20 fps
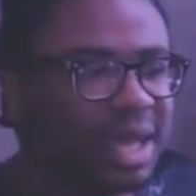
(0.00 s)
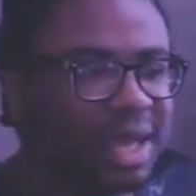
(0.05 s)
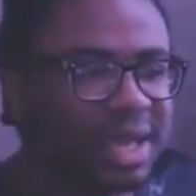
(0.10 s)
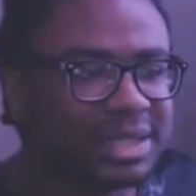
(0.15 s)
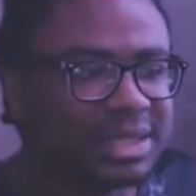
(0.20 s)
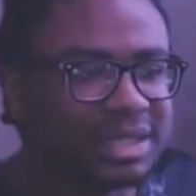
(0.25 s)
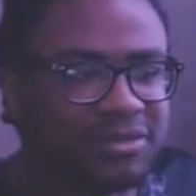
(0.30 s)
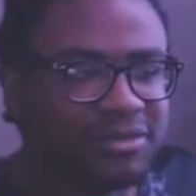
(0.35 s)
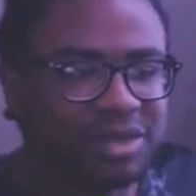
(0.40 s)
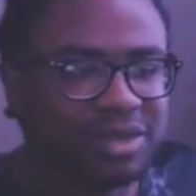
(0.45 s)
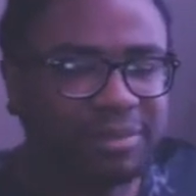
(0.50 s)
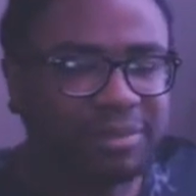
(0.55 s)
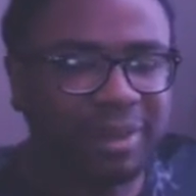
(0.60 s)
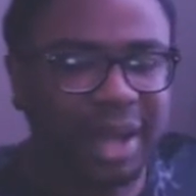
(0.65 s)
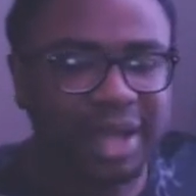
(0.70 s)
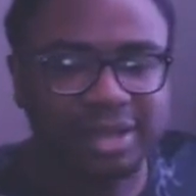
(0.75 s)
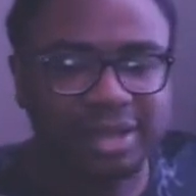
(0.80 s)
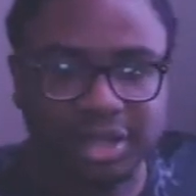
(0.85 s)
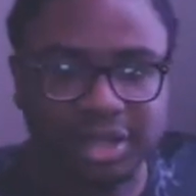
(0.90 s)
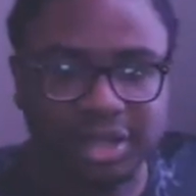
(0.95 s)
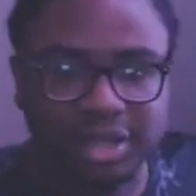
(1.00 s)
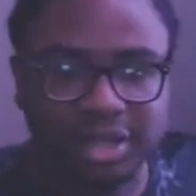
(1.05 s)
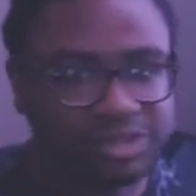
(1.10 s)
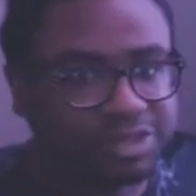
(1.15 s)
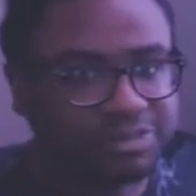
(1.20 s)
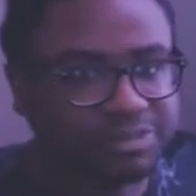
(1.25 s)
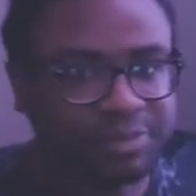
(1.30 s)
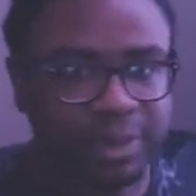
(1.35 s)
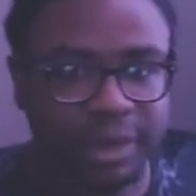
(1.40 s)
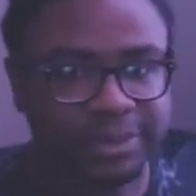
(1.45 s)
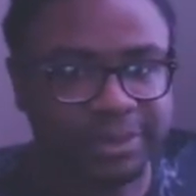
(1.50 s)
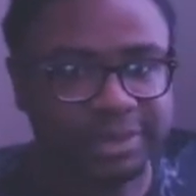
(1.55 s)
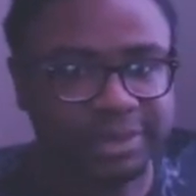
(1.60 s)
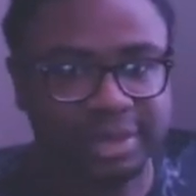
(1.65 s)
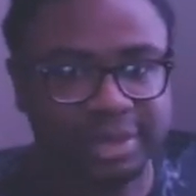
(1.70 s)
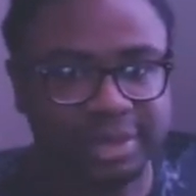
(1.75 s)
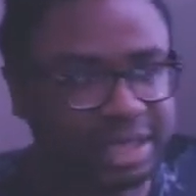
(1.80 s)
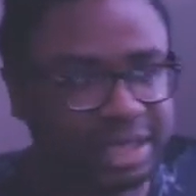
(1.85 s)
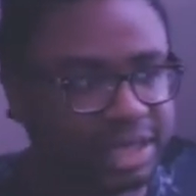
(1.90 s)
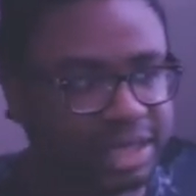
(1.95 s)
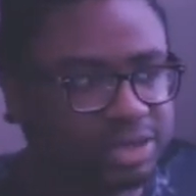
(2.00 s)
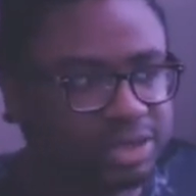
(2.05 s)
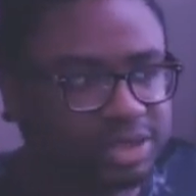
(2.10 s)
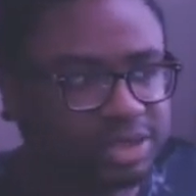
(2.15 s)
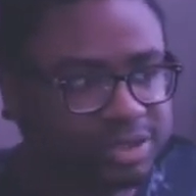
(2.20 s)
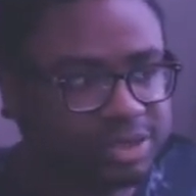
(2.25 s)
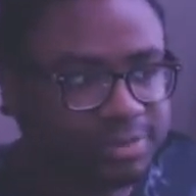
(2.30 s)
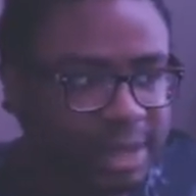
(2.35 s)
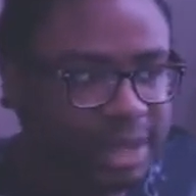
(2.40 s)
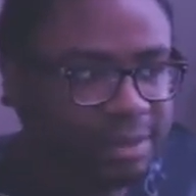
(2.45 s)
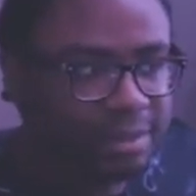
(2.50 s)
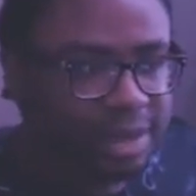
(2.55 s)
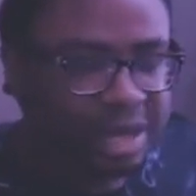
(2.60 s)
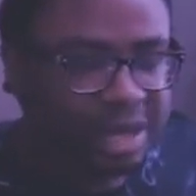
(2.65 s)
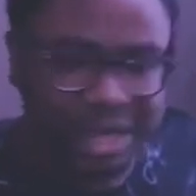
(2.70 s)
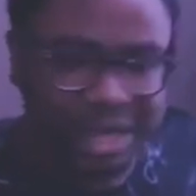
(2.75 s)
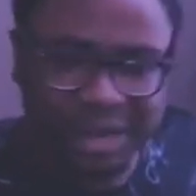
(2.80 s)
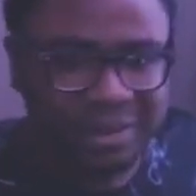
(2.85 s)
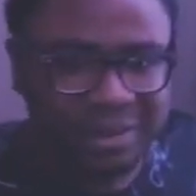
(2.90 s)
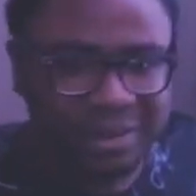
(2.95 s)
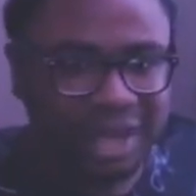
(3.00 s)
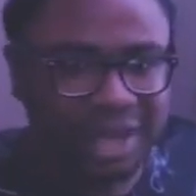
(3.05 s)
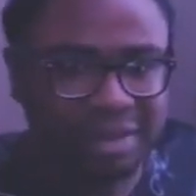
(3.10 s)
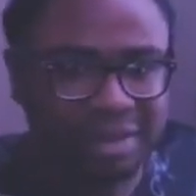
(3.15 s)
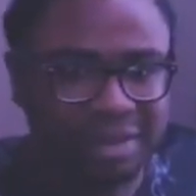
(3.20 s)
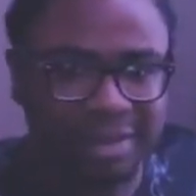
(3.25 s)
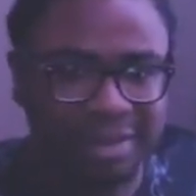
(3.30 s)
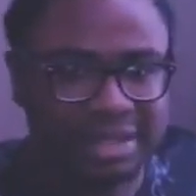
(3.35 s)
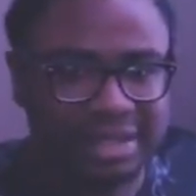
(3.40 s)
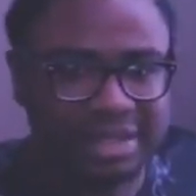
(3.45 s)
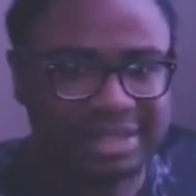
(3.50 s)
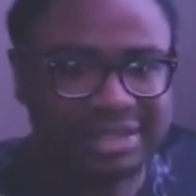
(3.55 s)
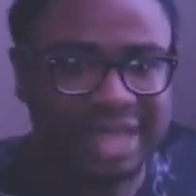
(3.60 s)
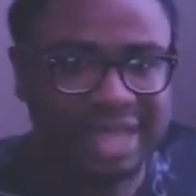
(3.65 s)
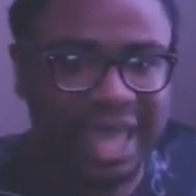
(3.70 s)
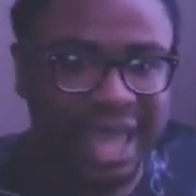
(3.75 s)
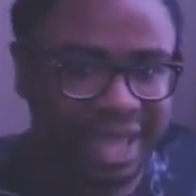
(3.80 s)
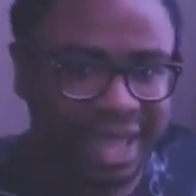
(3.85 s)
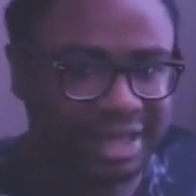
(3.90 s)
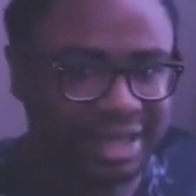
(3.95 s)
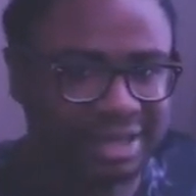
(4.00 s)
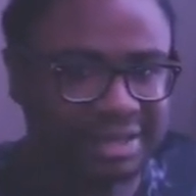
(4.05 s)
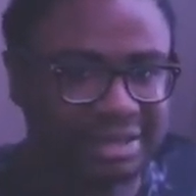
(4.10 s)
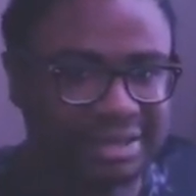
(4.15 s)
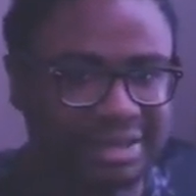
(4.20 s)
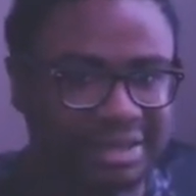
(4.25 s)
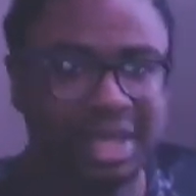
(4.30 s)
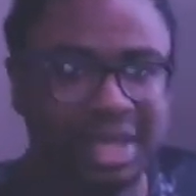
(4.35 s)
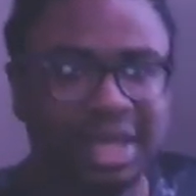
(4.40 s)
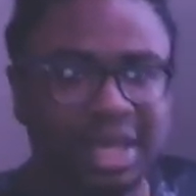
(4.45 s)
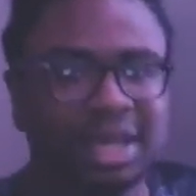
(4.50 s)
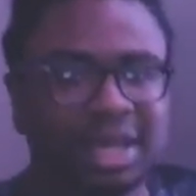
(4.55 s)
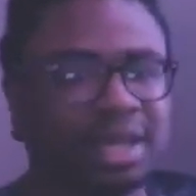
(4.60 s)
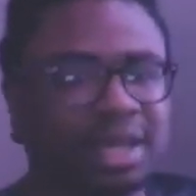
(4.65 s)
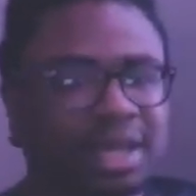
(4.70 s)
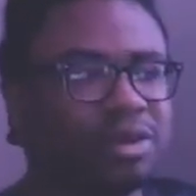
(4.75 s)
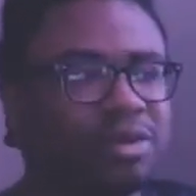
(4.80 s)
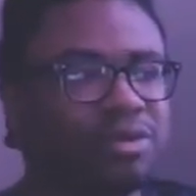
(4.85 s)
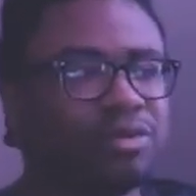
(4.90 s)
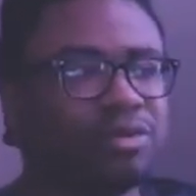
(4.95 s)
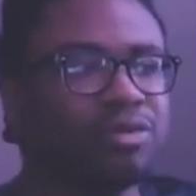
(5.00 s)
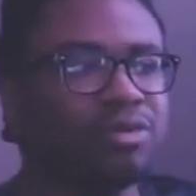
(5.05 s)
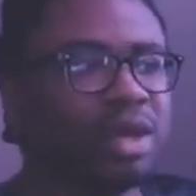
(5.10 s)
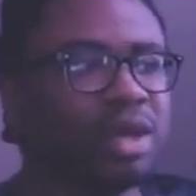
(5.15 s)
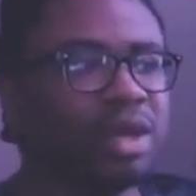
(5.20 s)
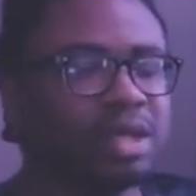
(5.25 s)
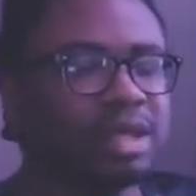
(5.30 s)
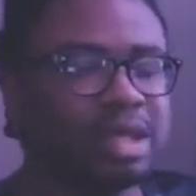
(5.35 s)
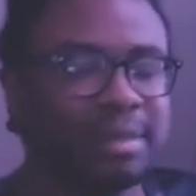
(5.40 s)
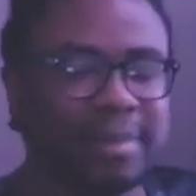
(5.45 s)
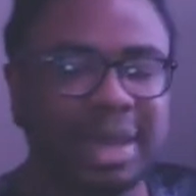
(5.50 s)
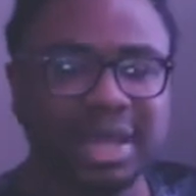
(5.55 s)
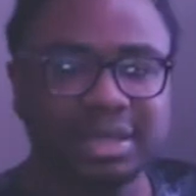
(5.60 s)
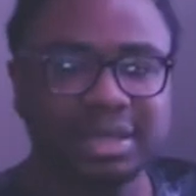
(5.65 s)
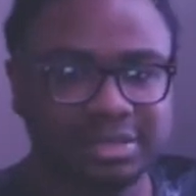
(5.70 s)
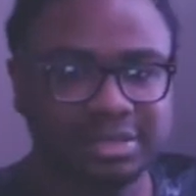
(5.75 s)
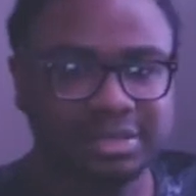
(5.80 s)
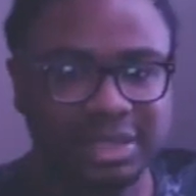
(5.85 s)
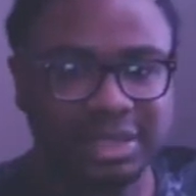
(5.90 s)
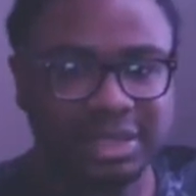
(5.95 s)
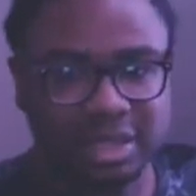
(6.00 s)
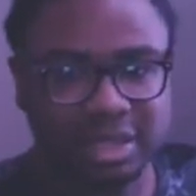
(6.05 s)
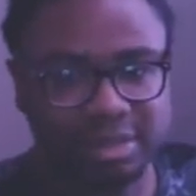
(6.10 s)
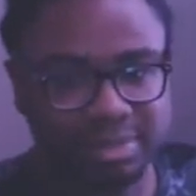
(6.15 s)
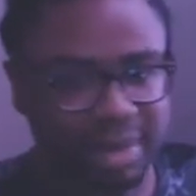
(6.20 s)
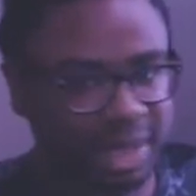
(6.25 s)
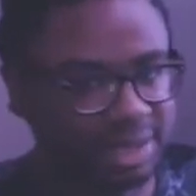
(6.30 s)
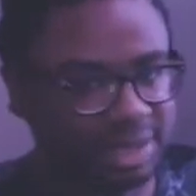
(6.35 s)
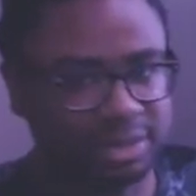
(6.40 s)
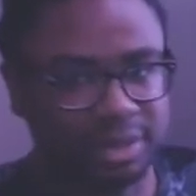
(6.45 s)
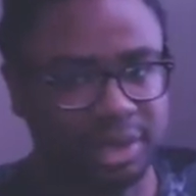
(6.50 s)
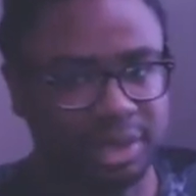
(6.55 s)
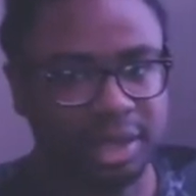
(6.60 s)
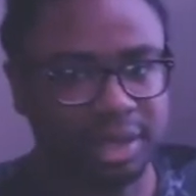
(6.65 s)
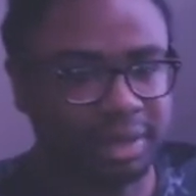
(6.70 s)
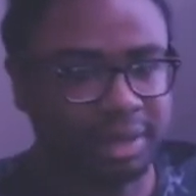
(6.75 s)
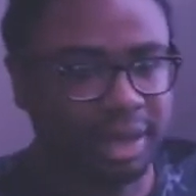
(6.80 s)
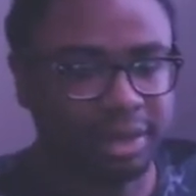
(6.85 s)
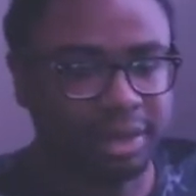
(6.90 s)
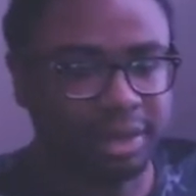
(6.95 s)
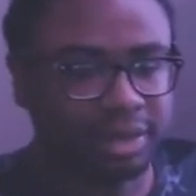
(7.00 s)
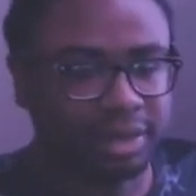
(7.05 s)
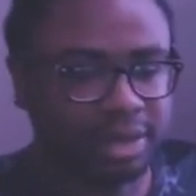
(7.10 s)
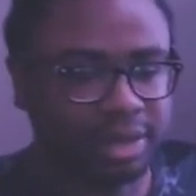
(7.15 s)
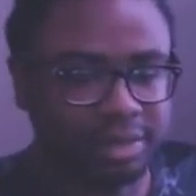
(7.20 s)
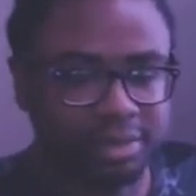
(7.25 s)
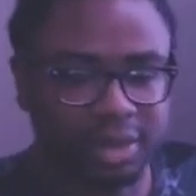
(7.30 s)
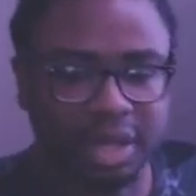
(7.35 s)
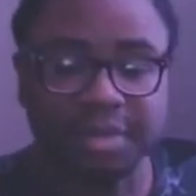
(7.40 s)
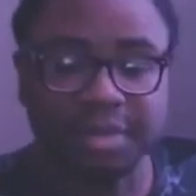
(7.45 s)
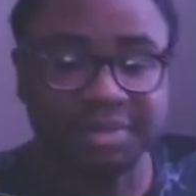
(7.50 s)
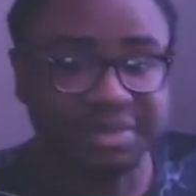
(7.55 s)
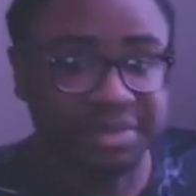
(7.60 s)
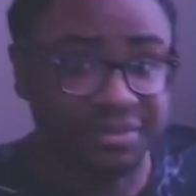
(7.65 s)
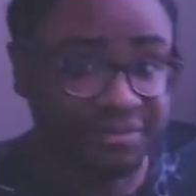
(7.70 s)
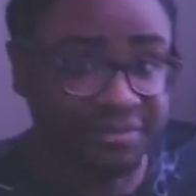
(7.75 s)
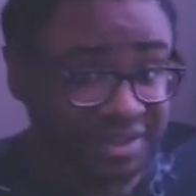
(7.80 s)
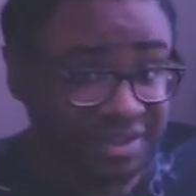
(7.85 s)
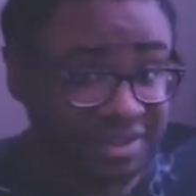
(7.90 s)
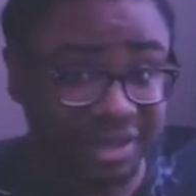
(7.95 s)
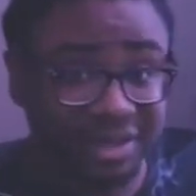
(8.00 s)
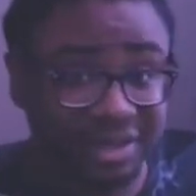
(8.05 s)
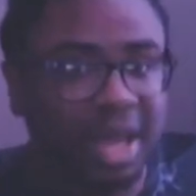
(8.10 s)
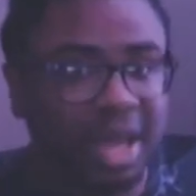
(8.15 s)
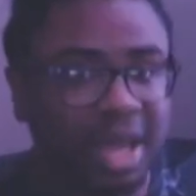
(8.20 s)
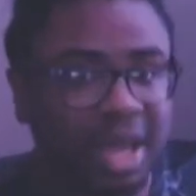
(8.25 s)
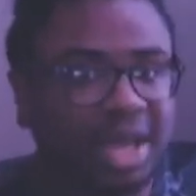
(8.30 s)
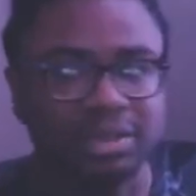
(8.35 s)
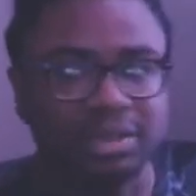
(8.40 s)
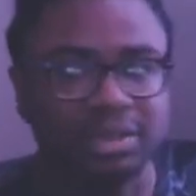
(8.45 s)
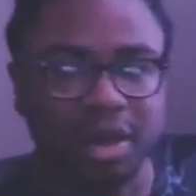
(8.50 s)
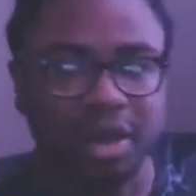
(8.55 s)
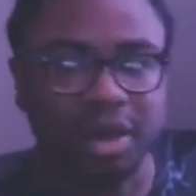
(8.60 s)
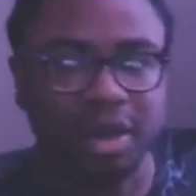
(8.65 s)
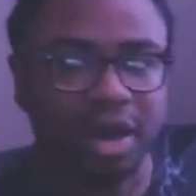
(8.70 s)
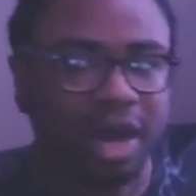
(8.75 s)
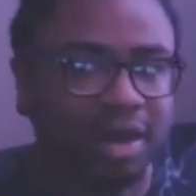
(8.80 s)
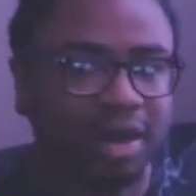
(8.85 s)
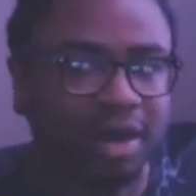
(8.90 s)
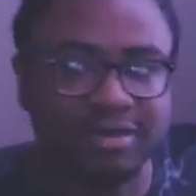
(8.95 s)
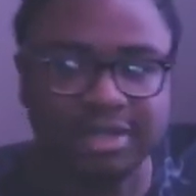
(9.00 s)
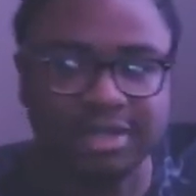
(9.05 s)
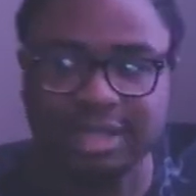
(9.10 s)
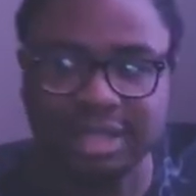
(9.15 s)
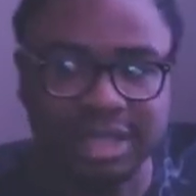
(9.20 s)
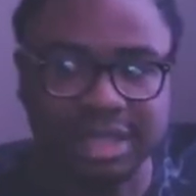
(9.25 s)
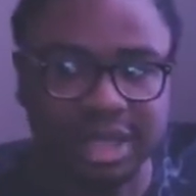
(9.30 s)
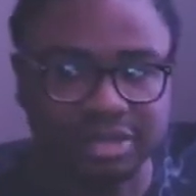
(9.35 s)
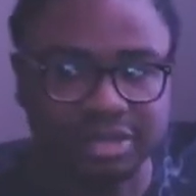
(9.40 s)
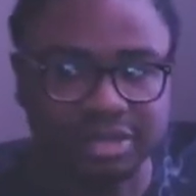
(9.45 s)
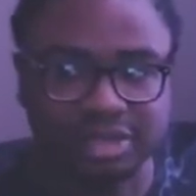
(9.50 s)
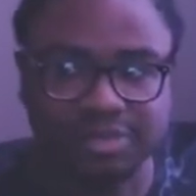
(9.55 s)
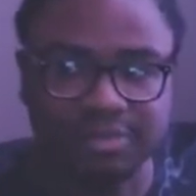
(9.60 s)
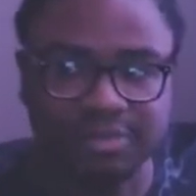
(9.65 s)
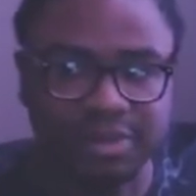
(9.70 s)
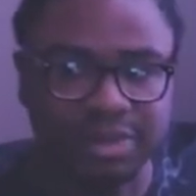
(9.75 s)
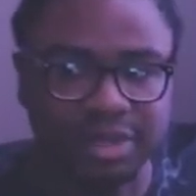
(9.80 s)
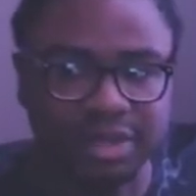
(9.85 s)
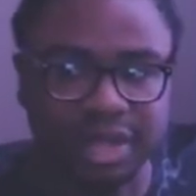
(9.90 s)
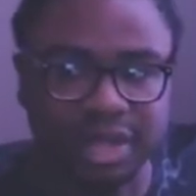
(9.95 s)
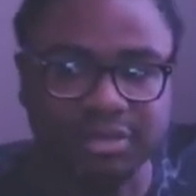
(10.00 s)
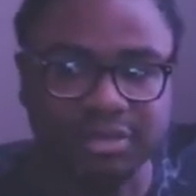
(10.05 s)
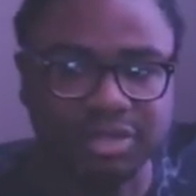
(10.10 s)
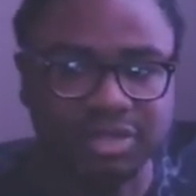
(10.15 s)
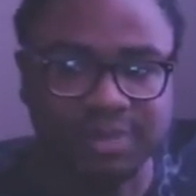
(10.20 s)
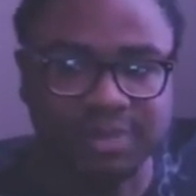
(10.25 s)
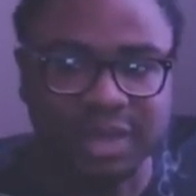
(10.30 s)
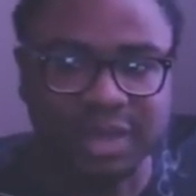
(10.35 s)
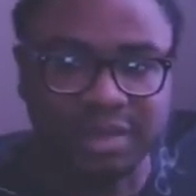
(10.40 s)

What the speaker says: is heavily implied they're just puppets. Like they're just being manipulated by these hands. And it's basically Master Hand later, and he becomes the villain. So obviously they're just being